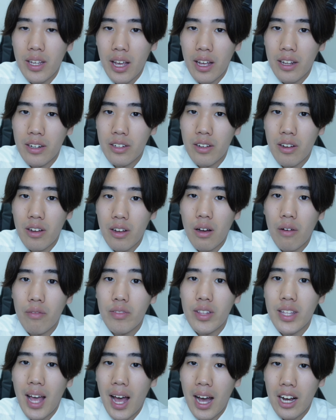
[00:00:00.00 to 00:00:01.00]
end
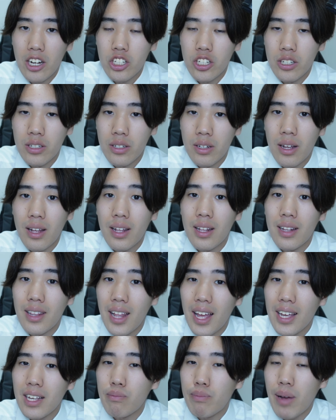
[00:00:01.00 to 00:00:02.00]
of the action,
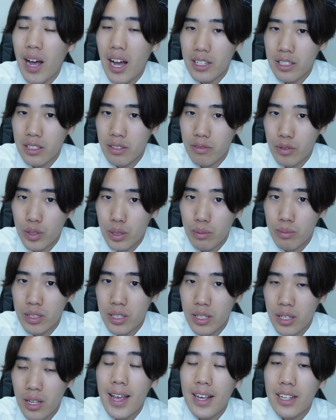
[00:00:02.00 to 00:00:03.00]
like passive verbs,
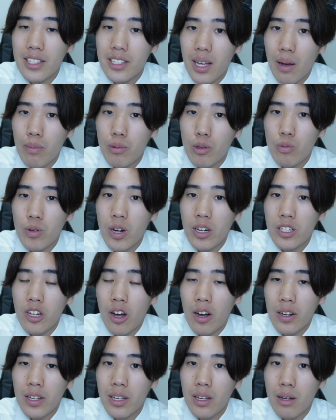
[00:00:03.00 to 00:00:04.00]
except we are
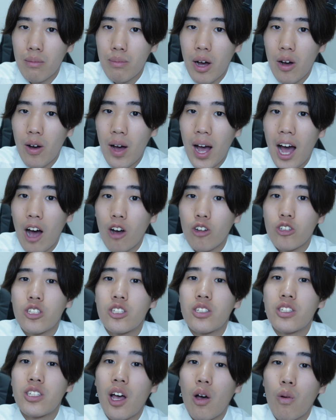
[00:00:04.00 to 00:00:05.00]
talking about how
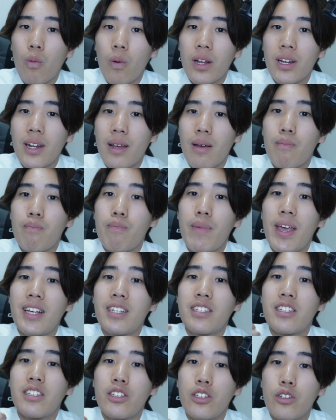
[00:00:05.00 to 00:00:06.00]
someone
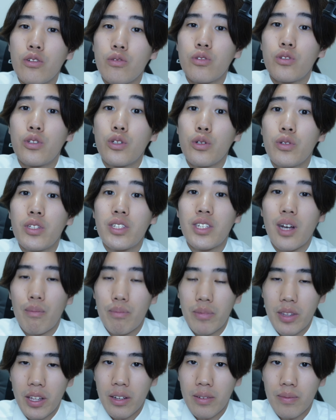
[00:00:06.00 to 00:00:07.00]
makes you do
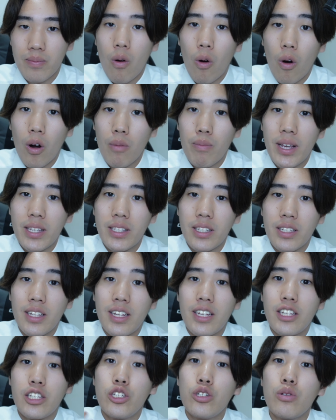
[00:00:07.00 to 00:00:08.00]
something, or
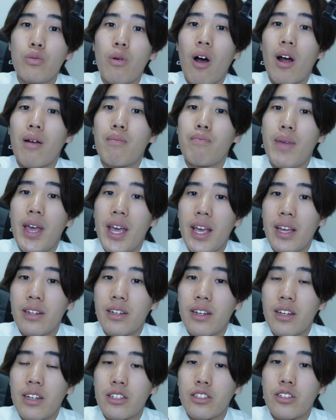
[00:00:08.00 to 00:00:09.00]
basically you are made
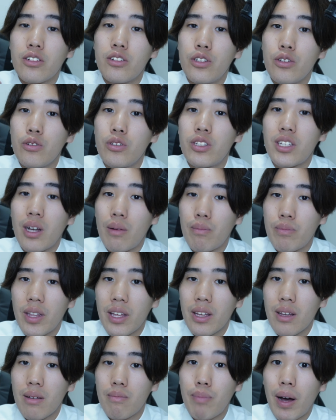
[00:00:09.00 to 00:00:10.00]
to do
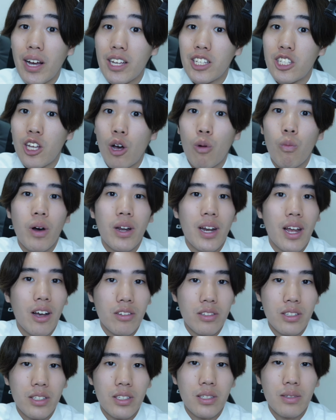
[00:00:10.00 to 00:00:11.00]
something by someone
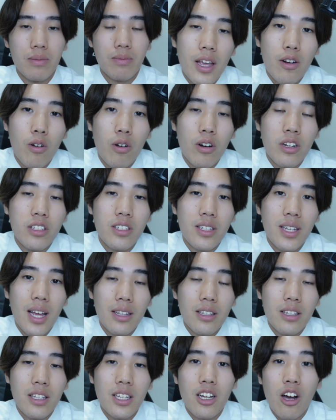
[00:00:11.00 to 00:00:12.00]
else. In order to
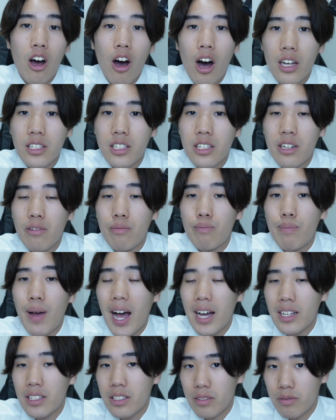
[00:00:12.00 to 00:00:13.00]
get the
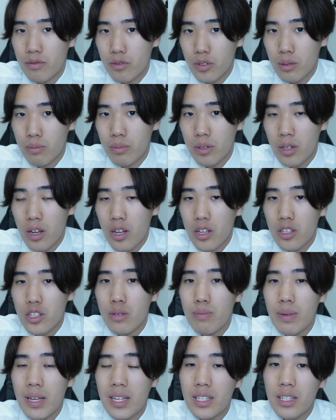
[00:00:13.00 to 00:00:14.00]
causative-passive verb,
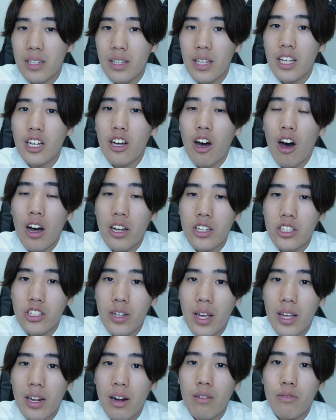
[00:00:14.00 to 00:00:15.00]
you basically
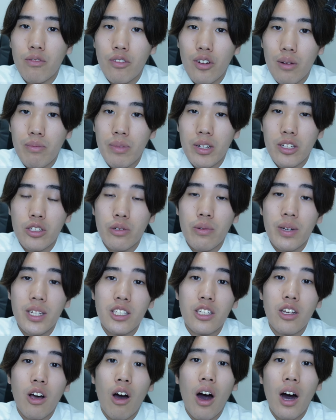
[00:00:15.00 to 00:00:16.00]
conjugate a verb to
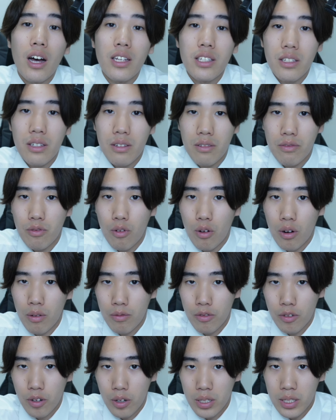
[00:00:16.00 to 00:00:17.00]
its causative form
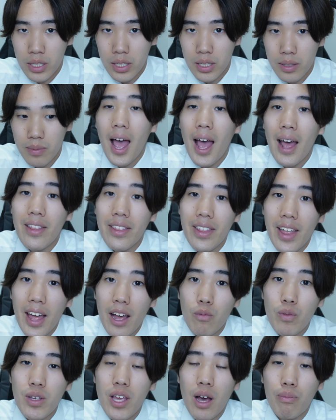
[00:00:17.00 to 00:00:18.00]
first, and
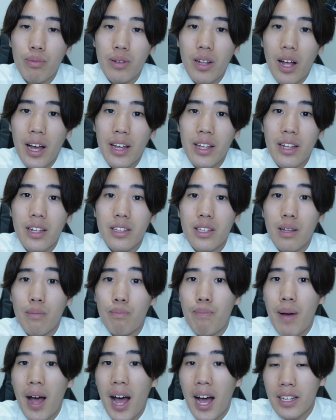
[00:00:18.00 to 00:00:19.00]
then we apply the
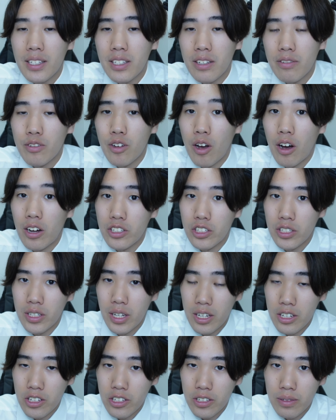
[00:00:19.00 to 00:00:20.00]
passive
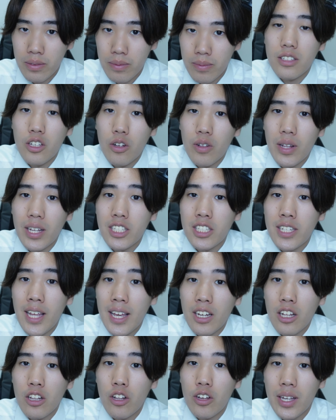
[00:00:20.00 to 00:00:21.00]
conjugation. So let's
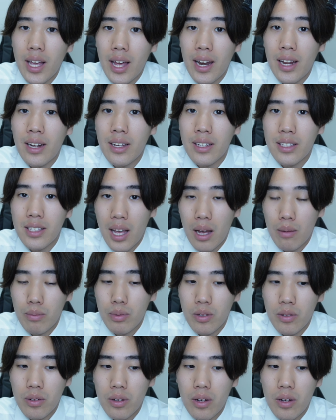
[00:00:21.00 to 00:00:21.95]
take a look at an example.